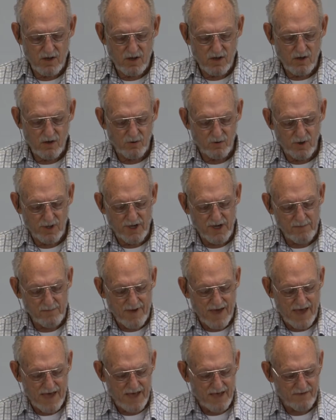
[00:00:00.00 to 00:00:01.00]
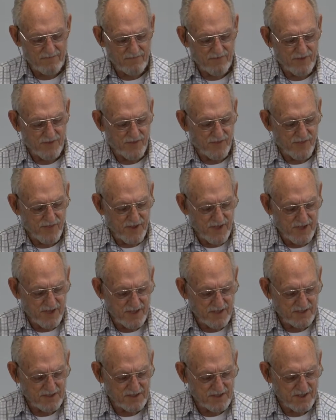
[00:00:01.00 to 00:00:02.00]
Oh, let him have the
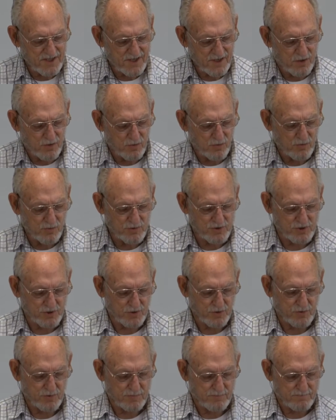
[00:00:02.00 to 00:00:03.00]
things that hold you.